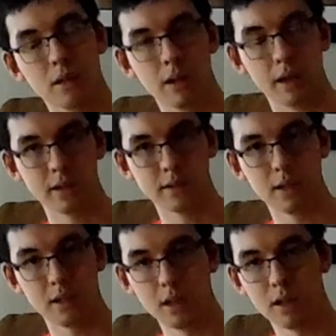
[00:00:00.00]

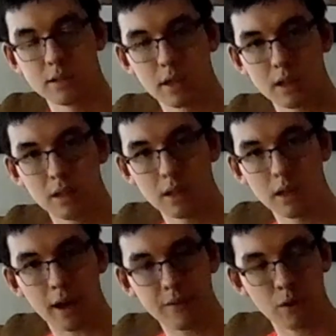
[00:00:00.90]
Insanity. It's like
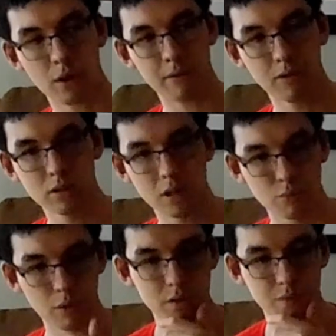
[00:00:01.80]
I've used
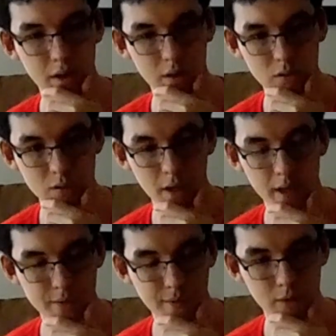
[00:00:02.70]
these words very loosely
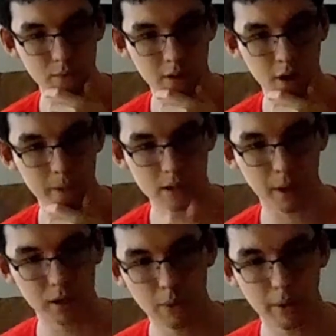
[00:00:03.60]
as if I don't care about them.
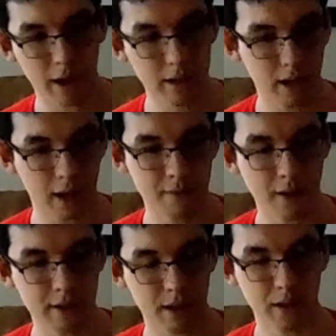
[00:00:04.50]
I know
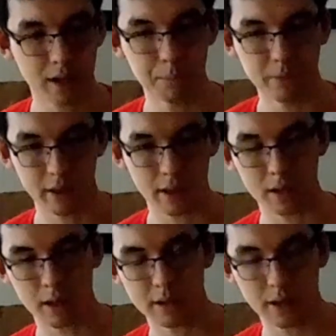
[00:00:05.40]
I've had
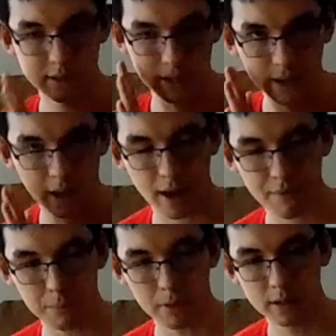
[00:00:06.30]
on the slide I have
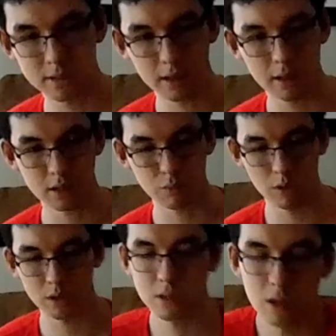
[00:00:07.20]
a blank list of
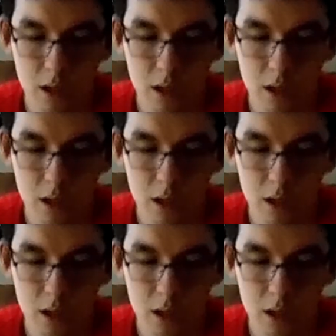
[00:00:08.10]
words